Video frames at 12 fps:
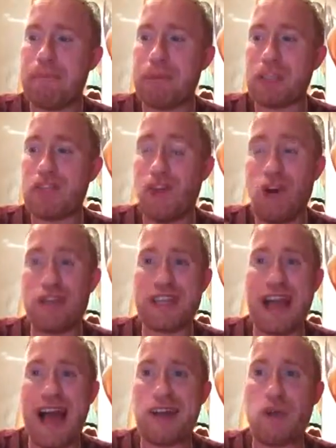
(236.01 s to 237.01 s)
But as far as
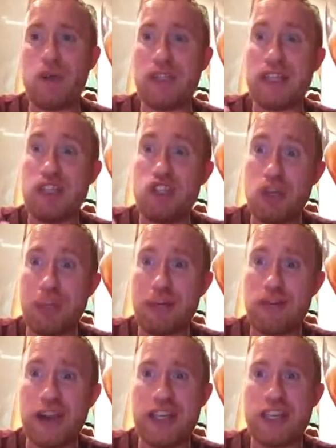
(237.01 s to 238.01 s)
the can goes, it's super
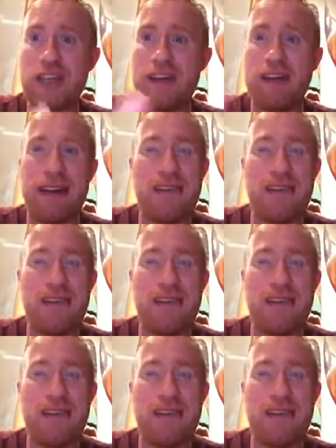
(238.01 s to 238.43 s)
fresh,